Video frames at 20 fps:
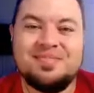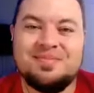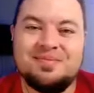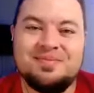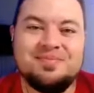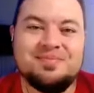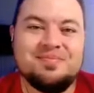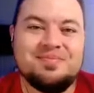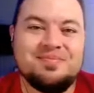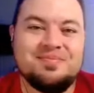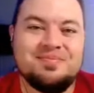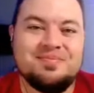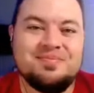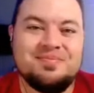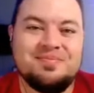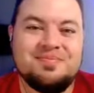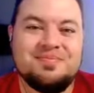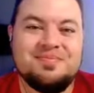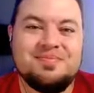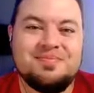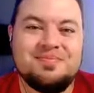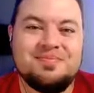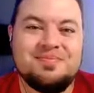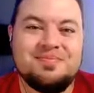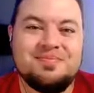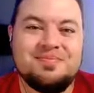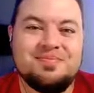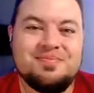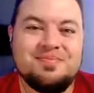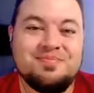
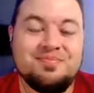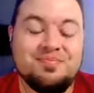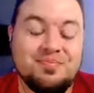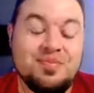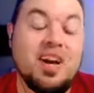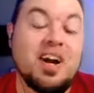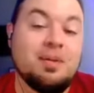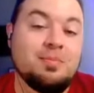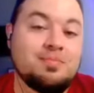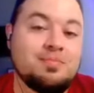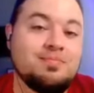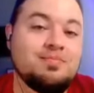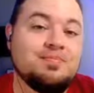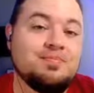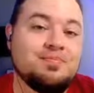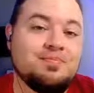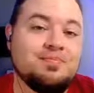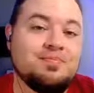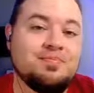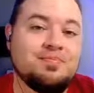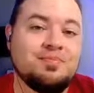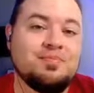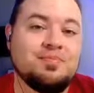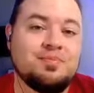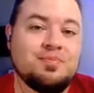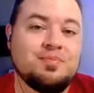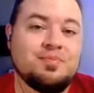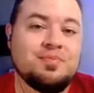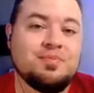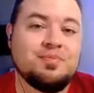
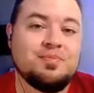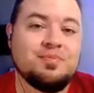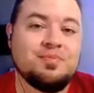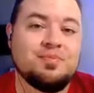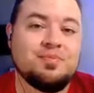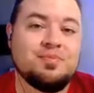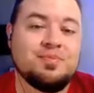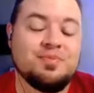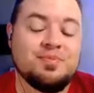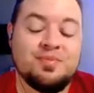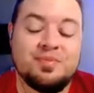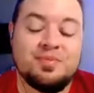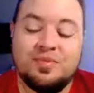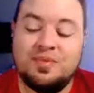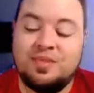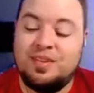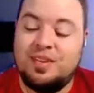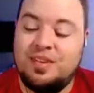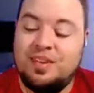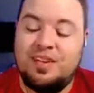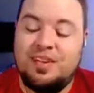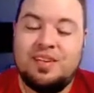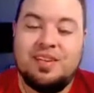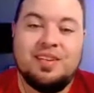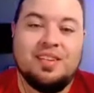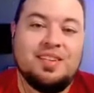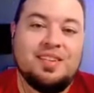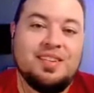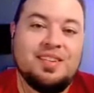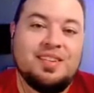
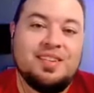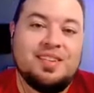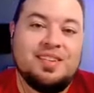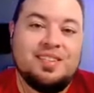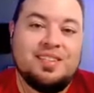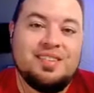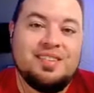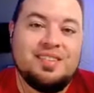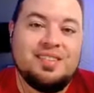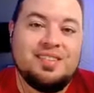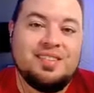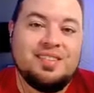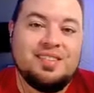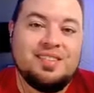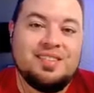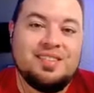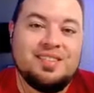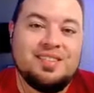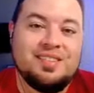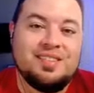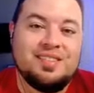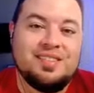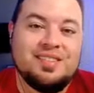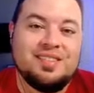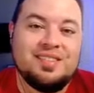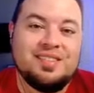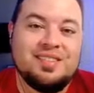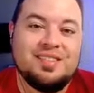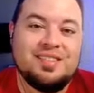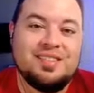
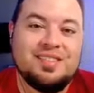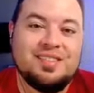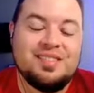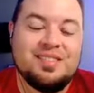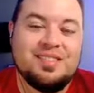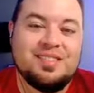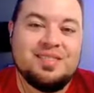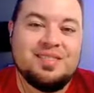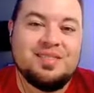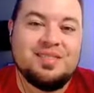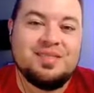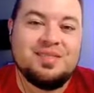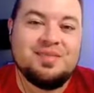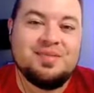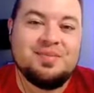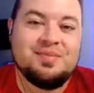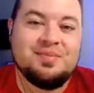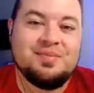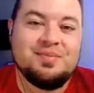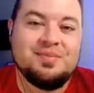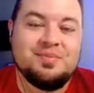This person isn't speaking.